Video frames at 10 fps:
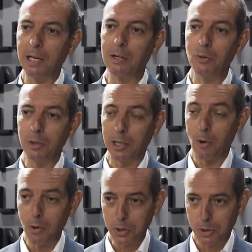including
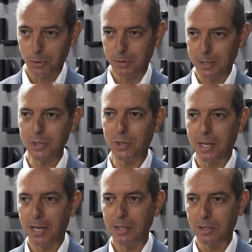also, in this
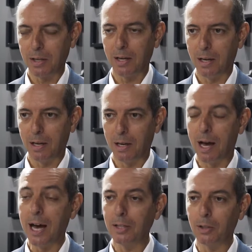case, a
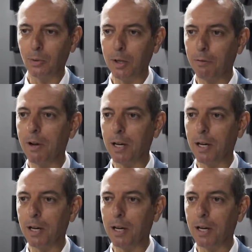high degree of